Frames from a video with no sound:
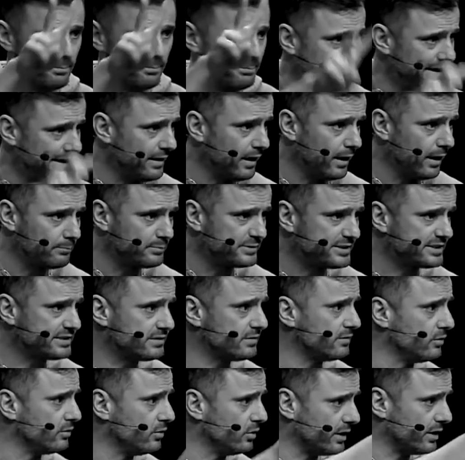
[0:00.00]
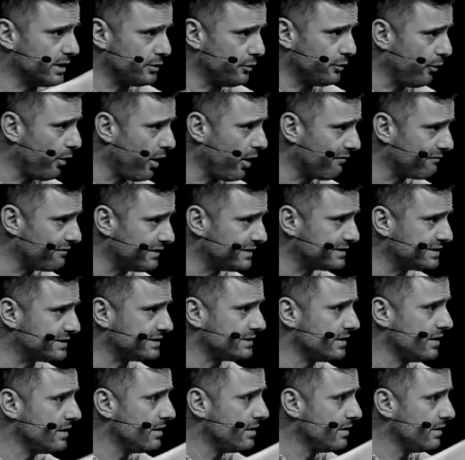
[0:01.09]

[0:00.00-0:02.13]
meetups, look in your office,